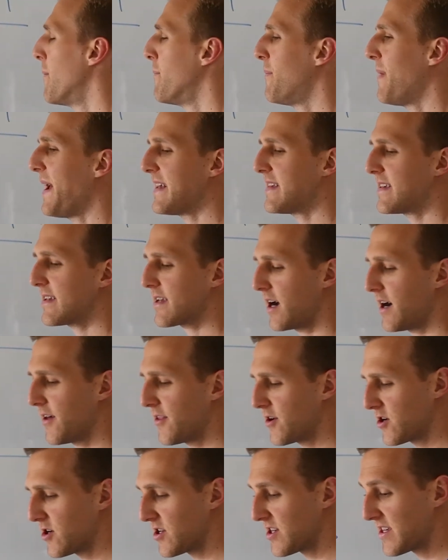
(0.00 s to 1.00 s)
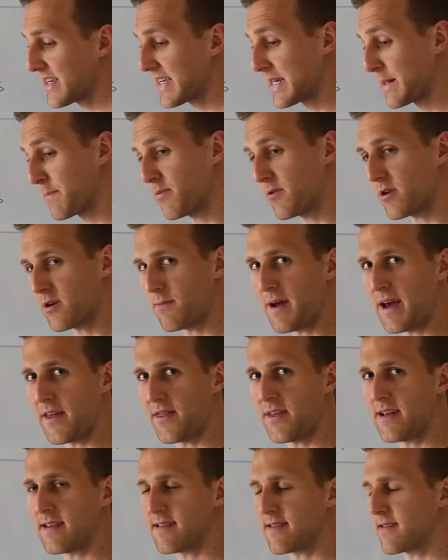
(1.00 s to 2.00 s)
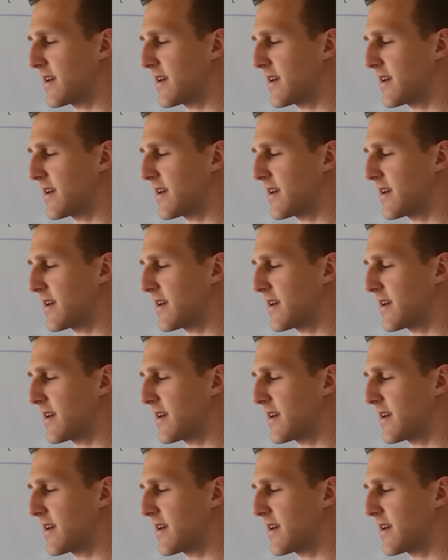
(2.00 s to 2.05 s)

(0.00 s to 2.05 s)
Basic other simpler methods,